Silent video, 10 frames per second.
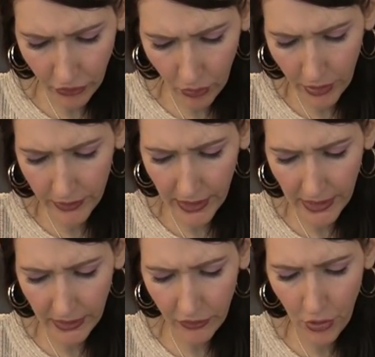or they
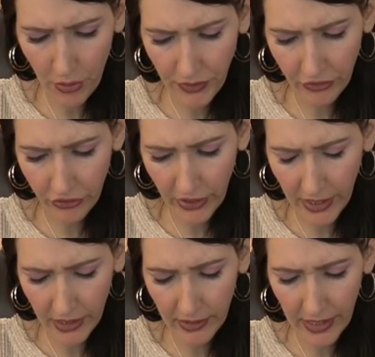need to know if they should
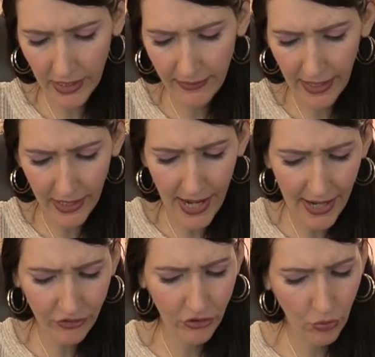they can take an
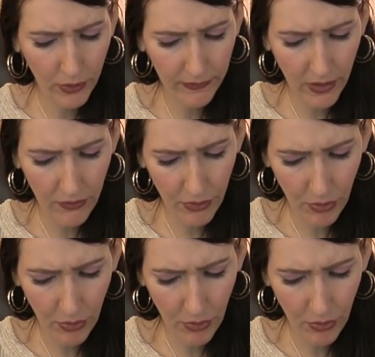action towards love and